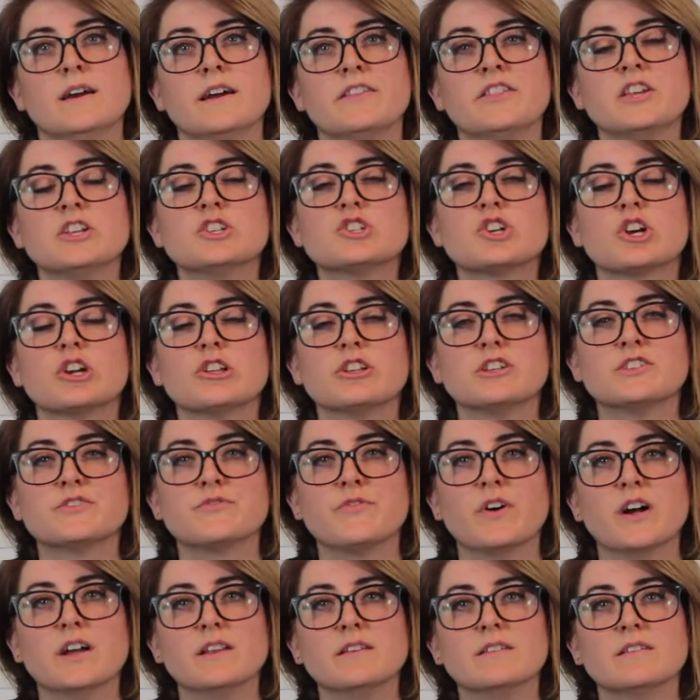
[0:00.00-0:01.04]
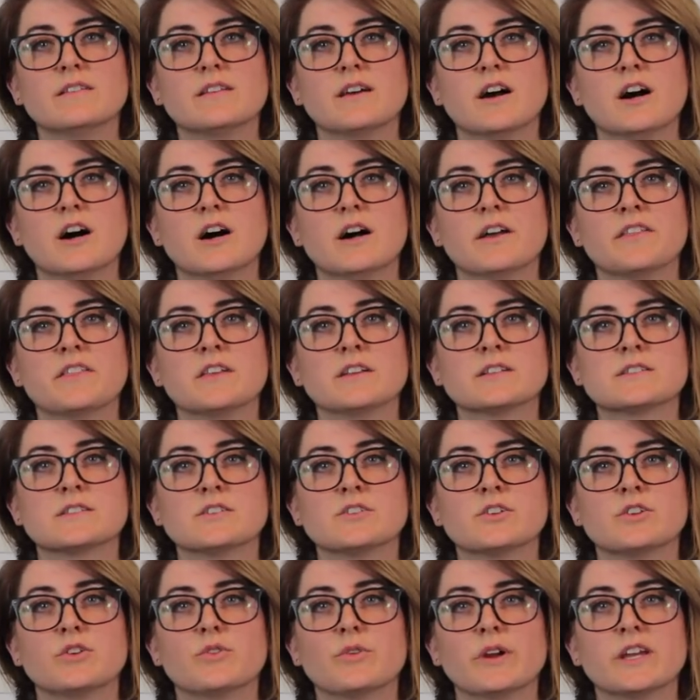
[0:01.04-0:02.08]
I think Charlie's fun. Uh, I think it's
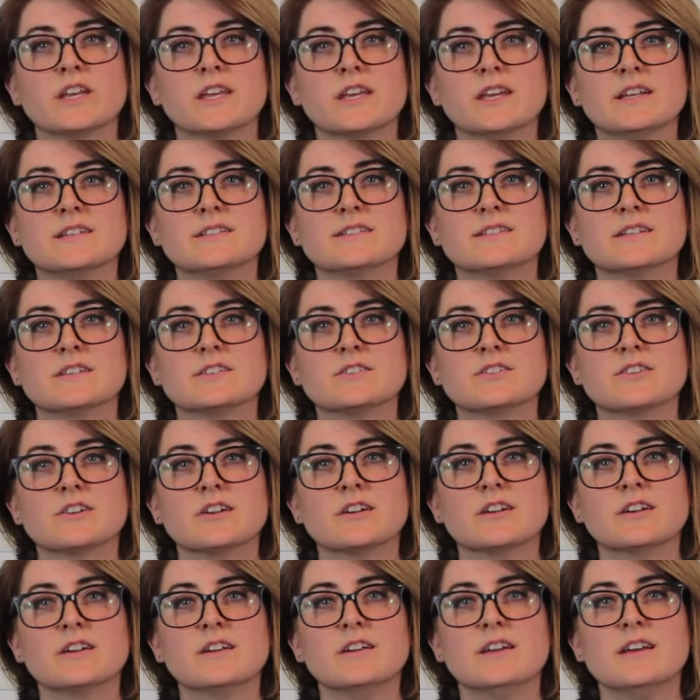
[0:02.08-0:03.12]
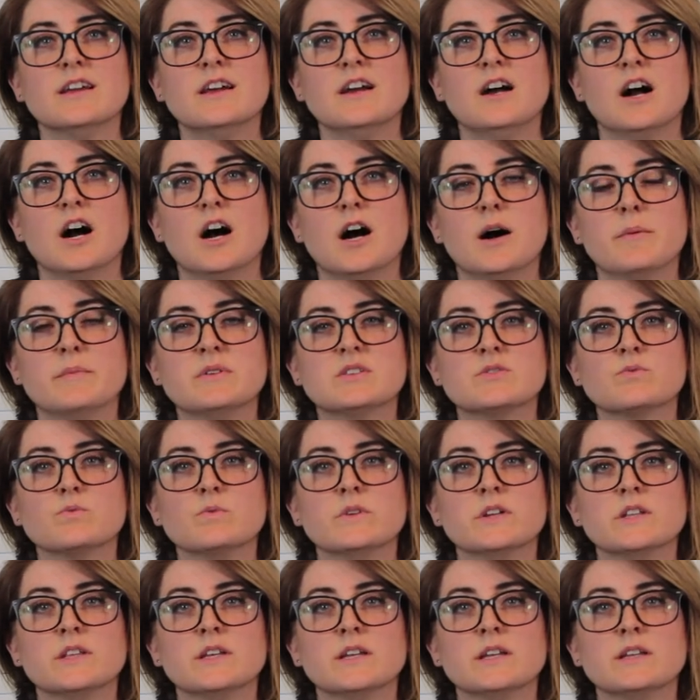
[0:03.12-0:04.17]
a great kid sister. Um, is
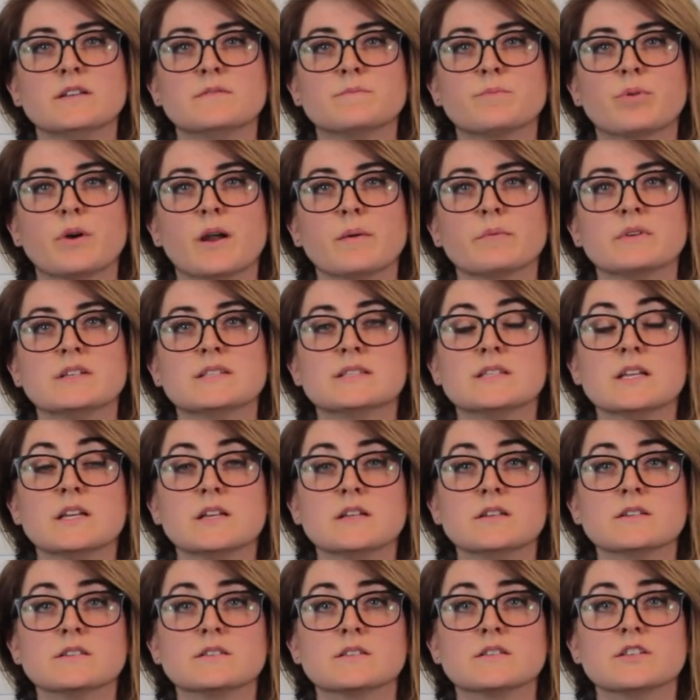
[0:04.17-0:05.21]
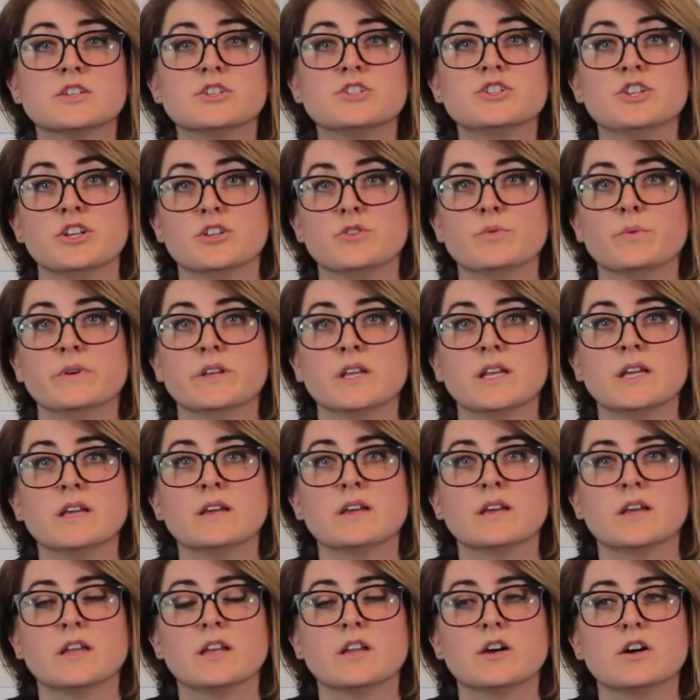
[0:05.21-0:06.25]
really probably sees the
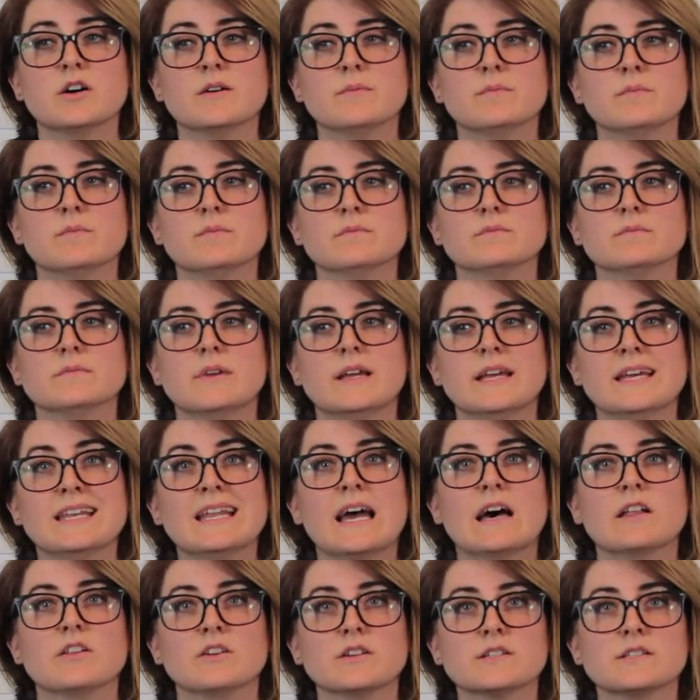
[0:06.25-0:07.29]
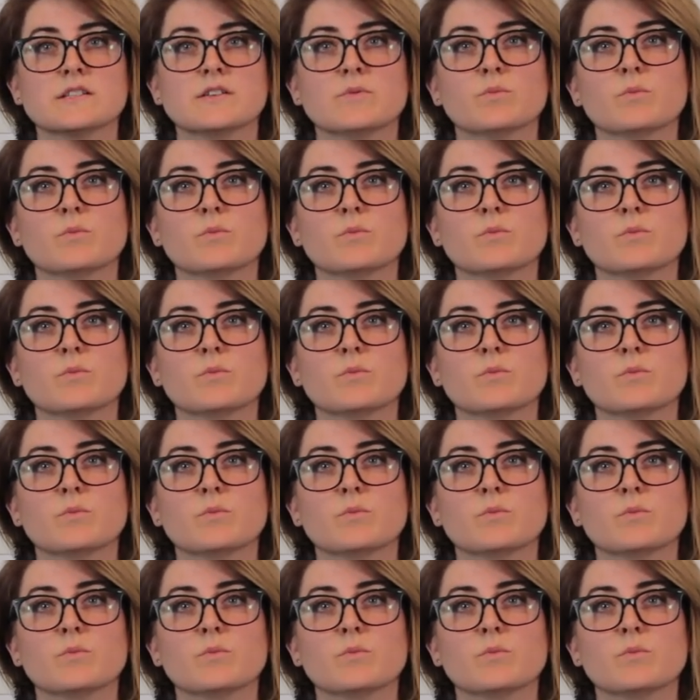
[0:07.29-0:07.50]
genuinity in, um, in Alex